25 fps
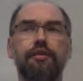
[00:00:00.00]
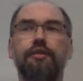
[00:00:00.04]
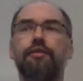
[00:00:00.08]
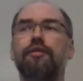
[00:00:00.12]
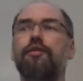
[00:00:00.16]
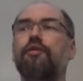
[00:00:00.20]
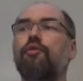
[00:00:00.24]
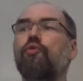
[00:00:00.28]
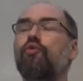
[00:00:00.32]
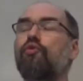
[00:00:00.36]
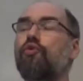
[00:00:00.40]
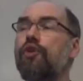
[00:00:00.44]
or
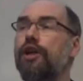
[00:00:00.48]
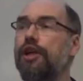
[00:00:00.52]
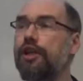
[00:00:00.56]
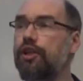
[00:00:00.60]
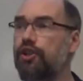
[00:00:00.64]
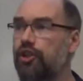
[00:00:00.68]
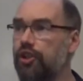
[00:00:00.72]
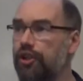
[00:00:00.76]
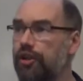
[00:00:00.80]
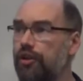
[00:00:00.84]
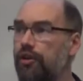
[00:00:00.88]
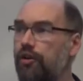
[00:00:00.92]
the
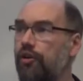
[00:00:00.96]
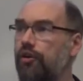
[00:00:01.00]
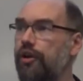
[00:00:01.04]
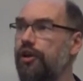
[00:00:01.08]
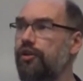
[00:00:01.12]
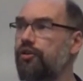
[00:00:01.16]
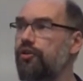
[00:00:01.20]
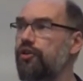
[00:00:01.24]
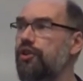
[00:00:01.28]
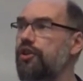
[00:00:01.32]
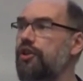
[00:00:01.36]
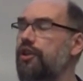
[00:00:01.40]
region you're
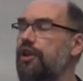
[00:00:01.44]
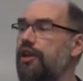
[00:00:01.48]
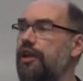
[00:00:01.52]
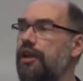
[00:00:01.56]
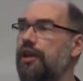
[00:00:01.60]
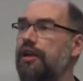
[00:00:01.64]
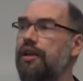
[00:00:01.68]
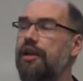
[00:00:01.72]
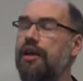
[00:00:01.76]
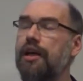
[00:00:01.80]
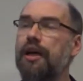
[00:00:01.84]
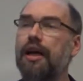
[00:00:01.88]
interested
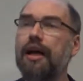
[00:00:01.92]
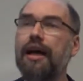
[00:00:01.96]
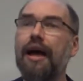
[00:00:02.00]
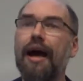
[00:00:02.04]
in.